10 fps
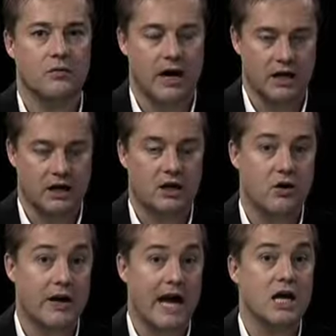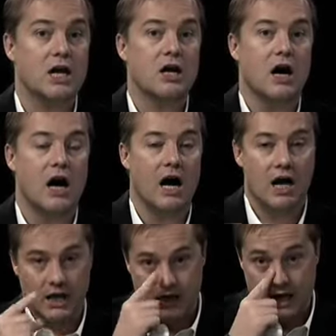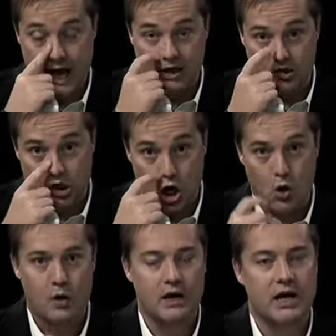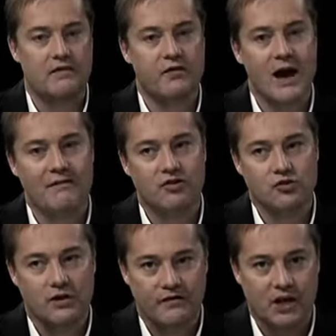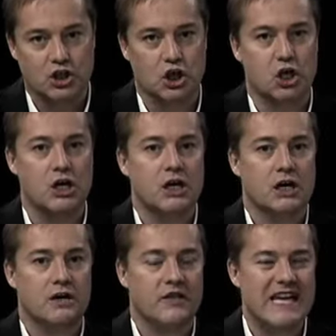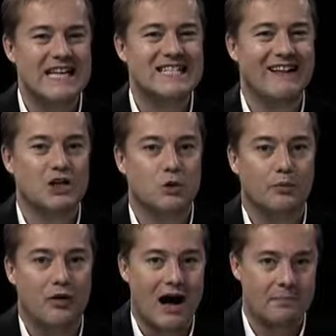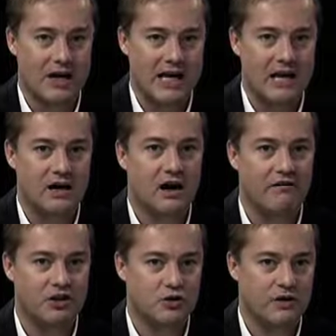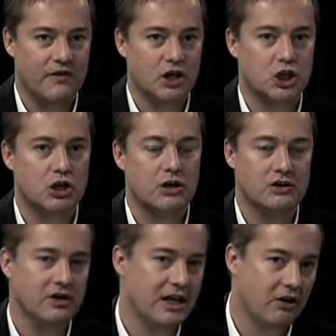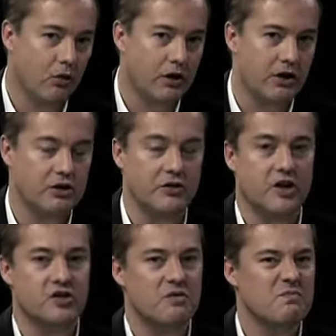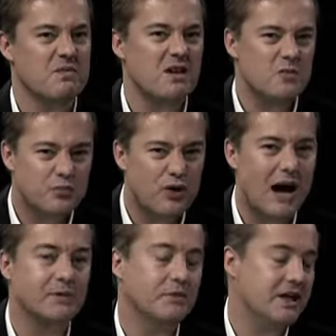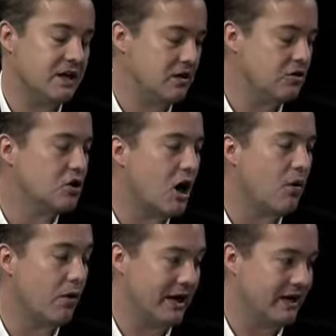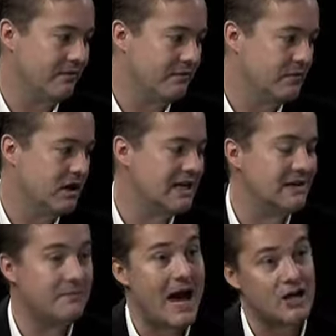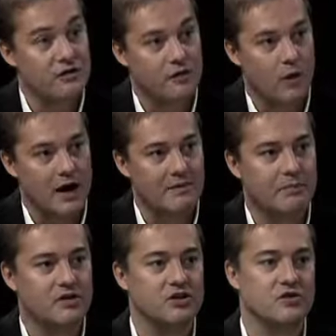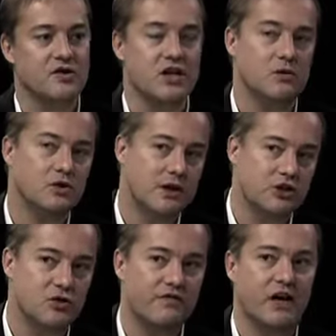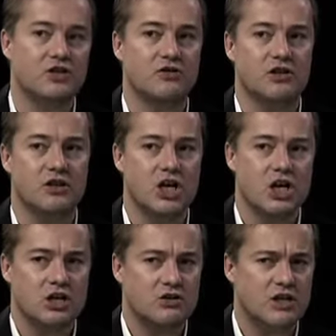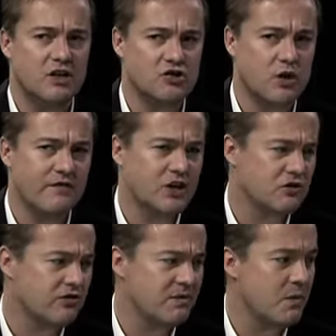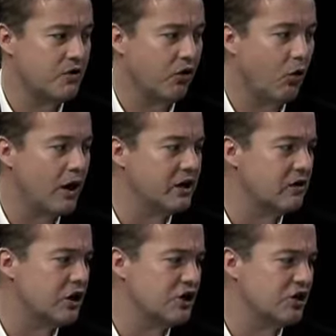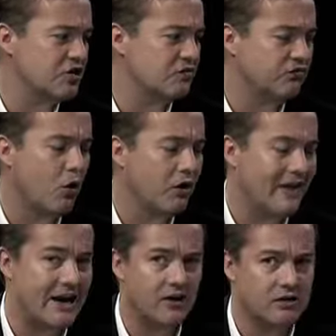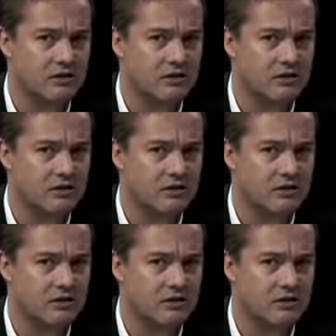Right. Okay. And so if you have this joint venture, the intellectual property of the joint venture, and you can get a lawyer to do this, it's probably you co-own it. He didn't pay you for it, but since you said you were doing a joint venture, and you did this joint venture agreement with a lawyer, or you just wrote a letter?